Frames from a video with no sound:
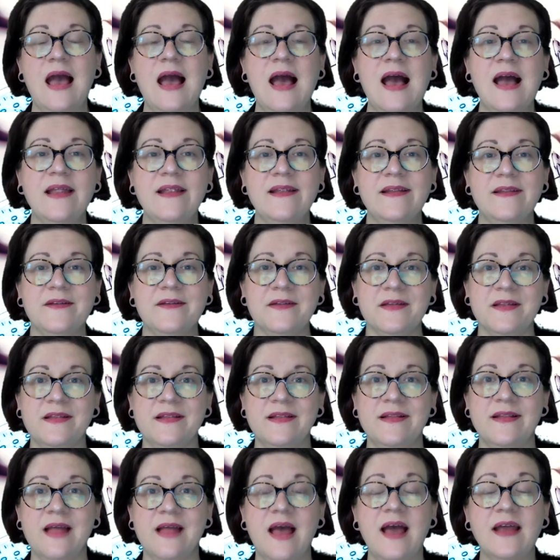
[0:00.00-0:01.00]
Hi students.
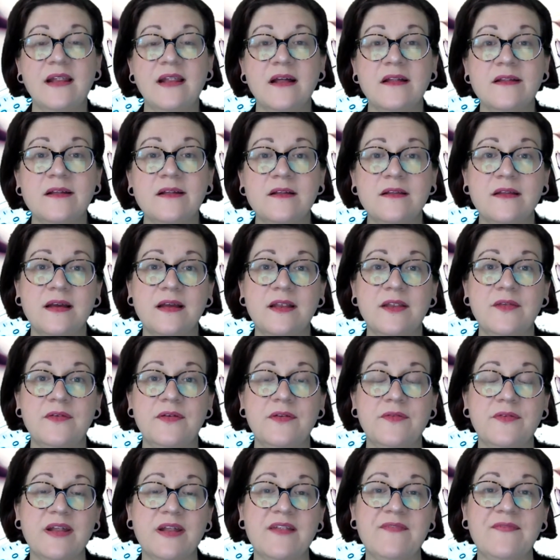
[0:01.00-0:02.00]
I'd also like to
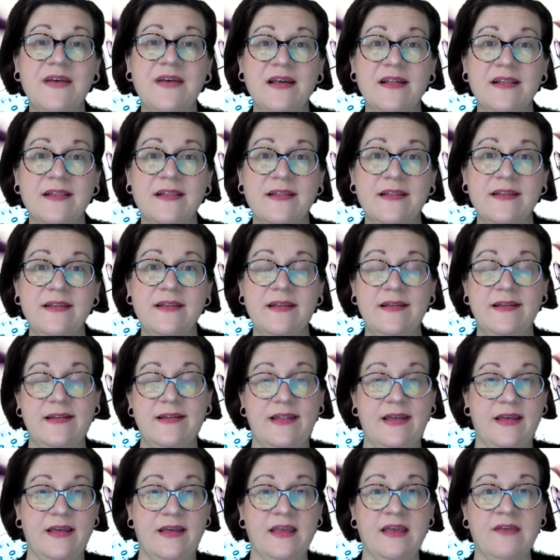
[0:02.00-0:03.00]
address vaccines
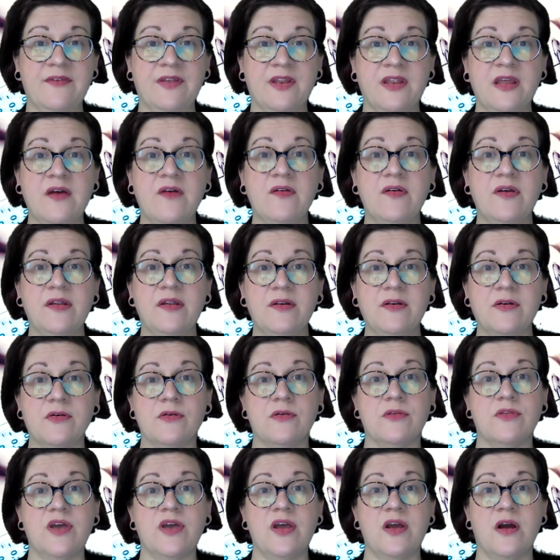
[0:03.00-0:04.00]
today, given how
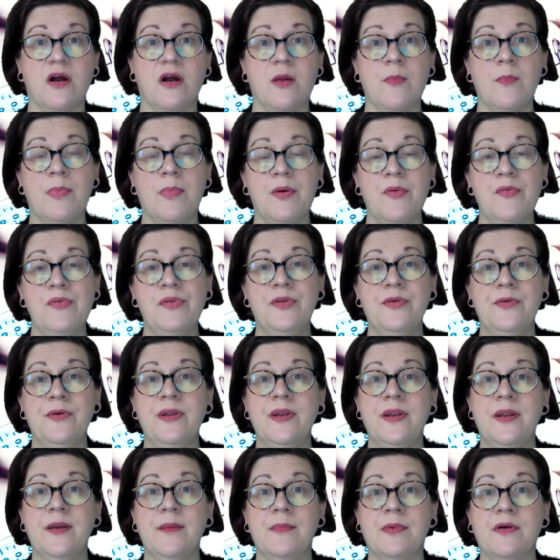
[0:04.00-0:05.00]
integral they are both to
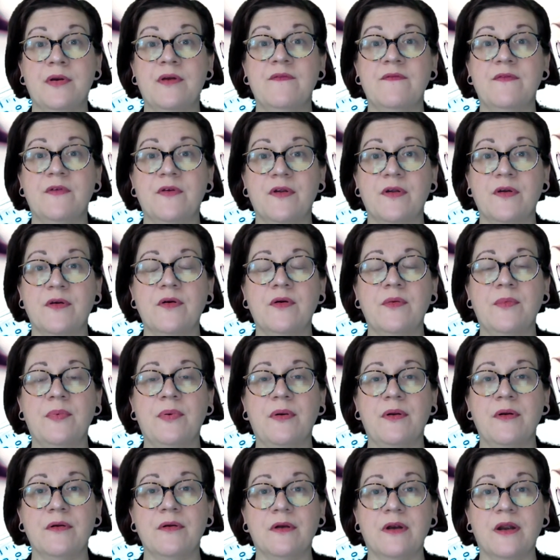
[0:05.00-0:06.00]
a number of vertical
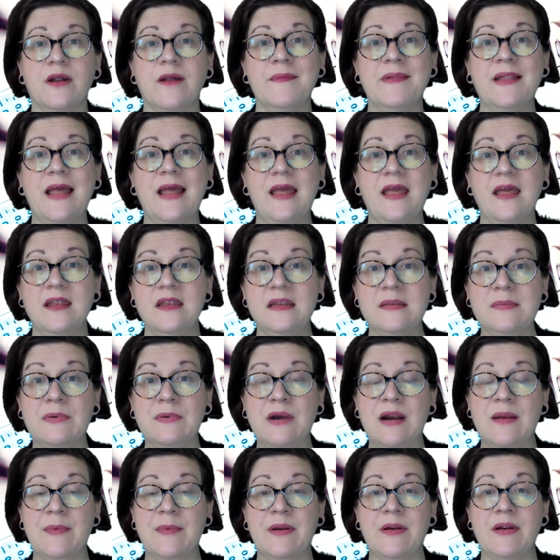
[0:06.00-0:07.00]
programs and to
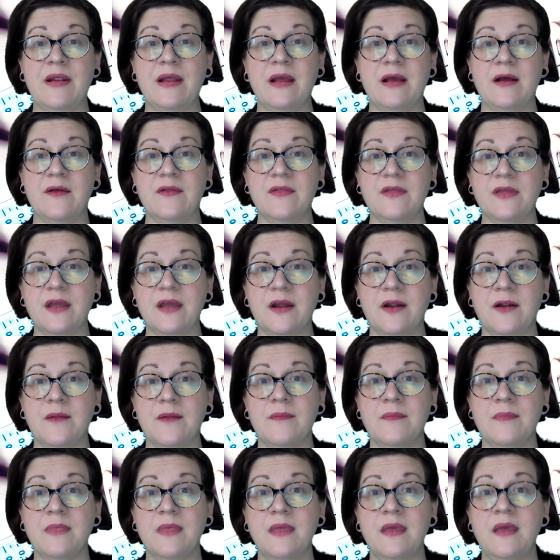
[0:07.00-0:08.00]
primary healthcare.
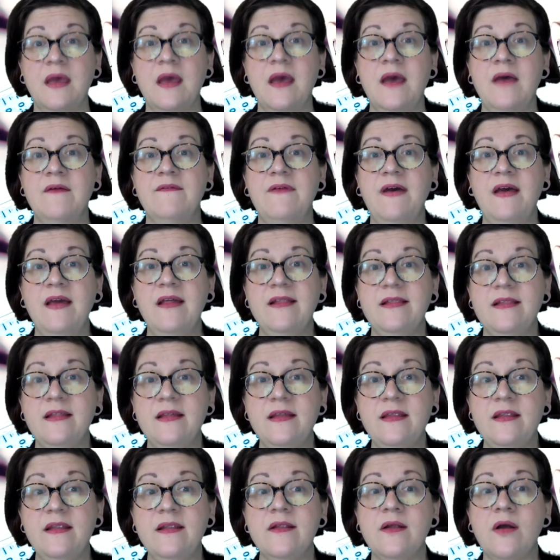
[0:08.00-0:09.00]

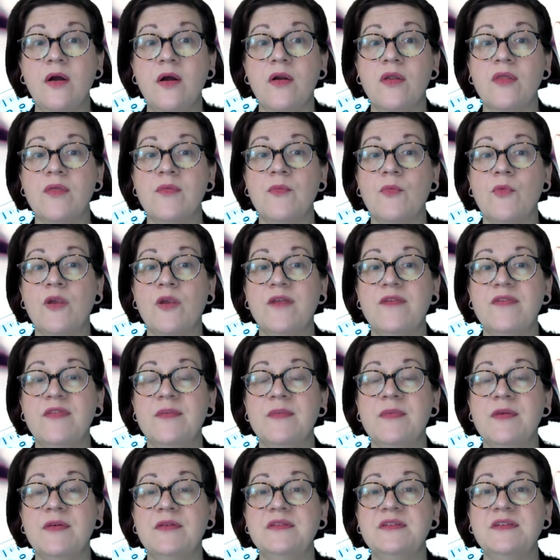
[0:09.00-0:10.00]
Vaccines are one of the
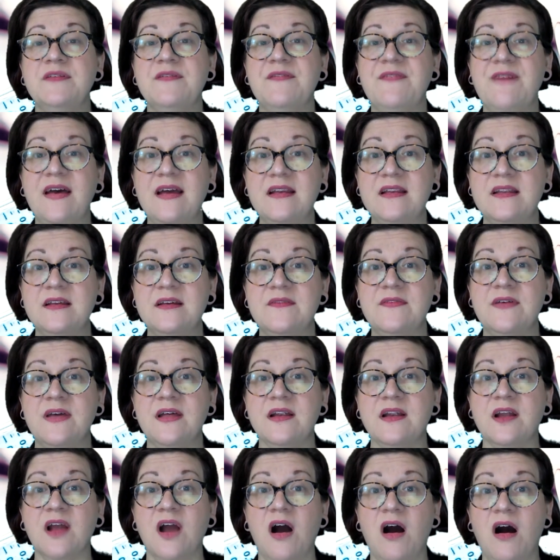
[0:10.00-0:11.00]
most effective
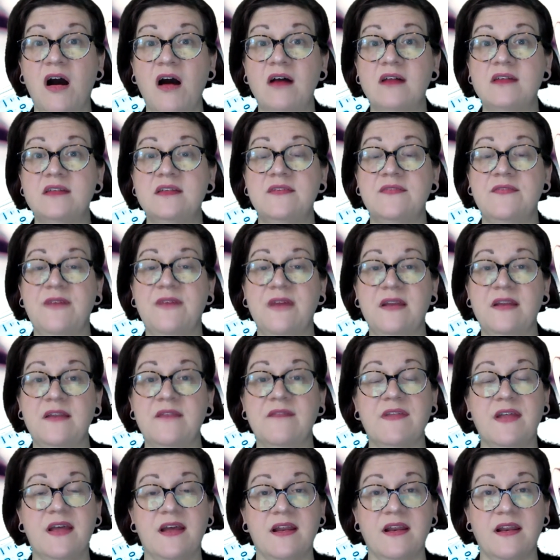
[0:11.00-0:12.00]
and
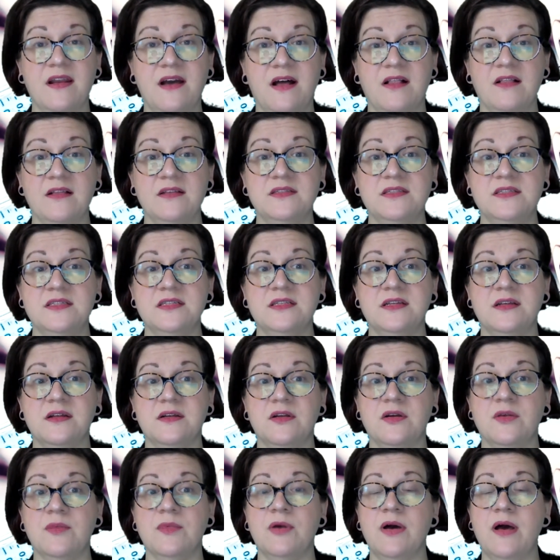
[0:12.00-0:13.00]
cost-effective technologies in
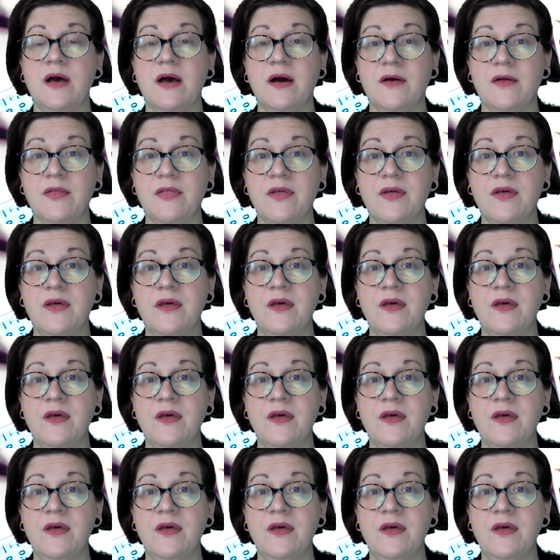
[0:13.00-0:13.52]
global health.